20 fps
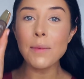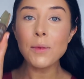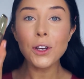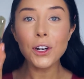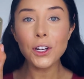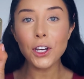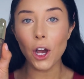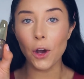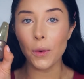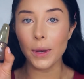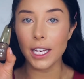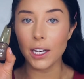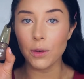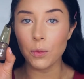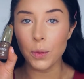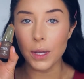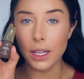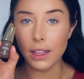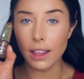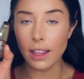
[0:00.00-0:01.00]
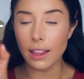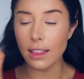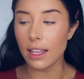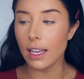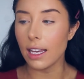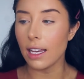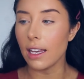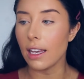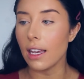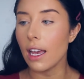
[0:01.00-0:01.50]
going to go in with
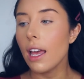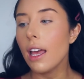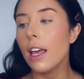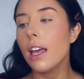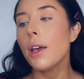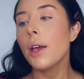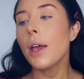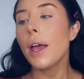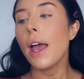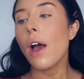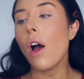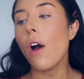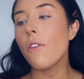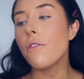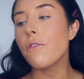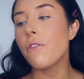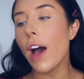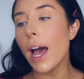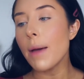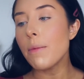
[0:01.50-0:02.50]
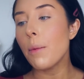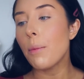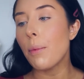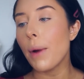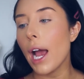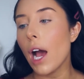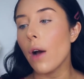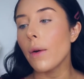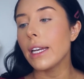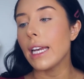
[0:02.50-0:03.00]
the Fibre
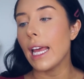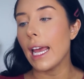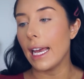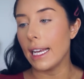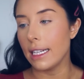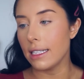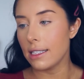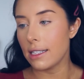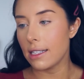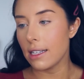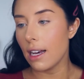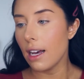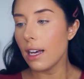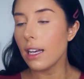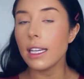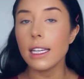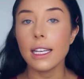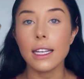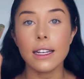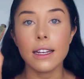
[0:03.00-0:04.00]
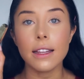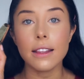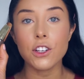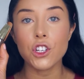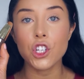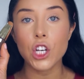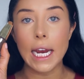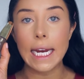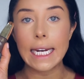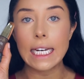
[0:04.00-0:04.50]
Brow Enhancer in the
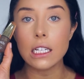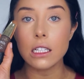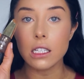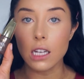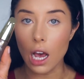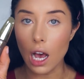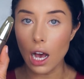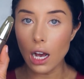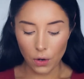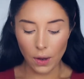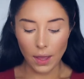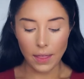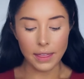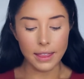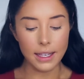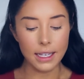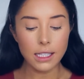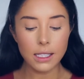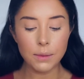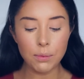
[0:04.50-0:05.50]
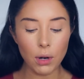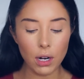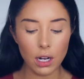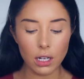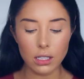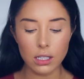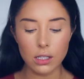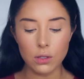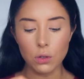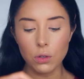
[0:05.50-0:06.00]
shade Dark. This
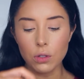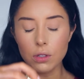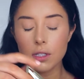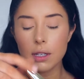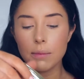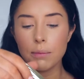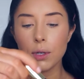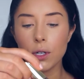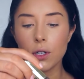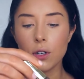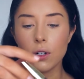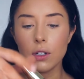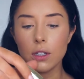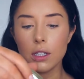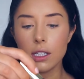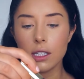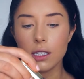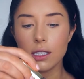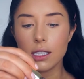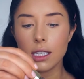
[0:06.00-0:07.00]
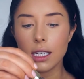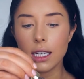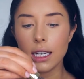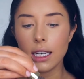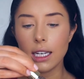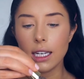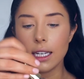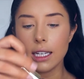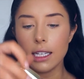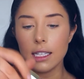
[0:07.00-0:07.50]
product is awesome because
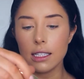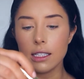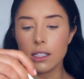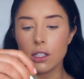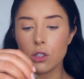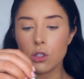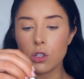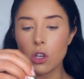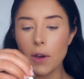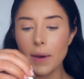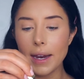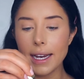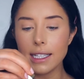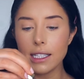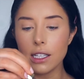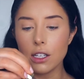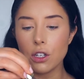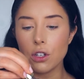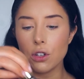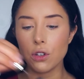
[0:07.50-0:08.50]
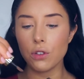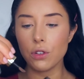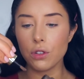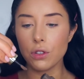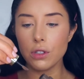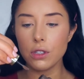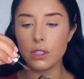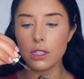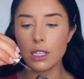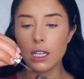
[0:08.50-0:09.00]
it is so easy to
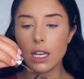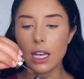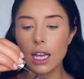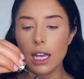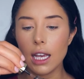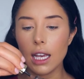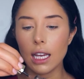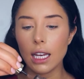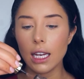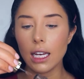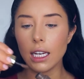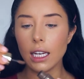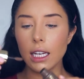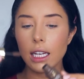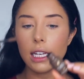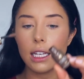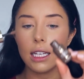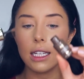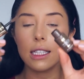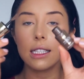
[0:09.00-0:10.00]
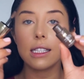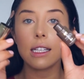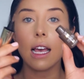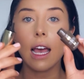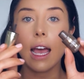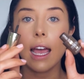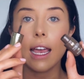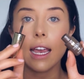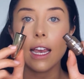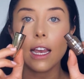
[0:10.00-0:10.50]
use. It is
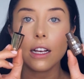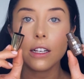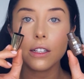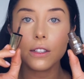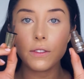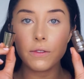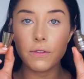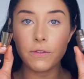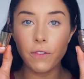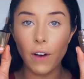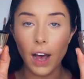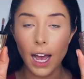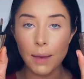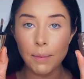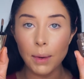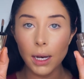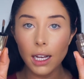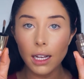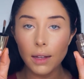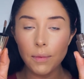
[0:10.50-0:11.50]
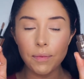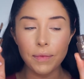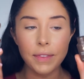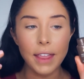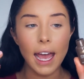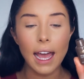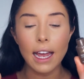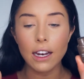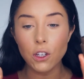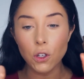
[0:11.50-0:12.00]
a fibre
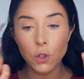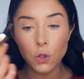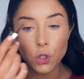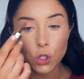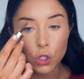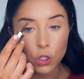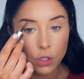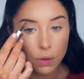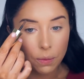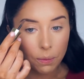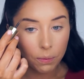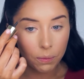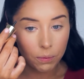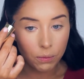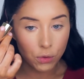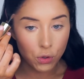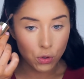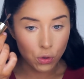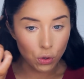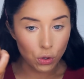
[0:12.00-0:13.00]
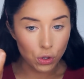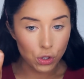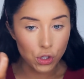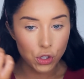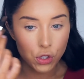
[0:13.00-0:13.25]
that you just draw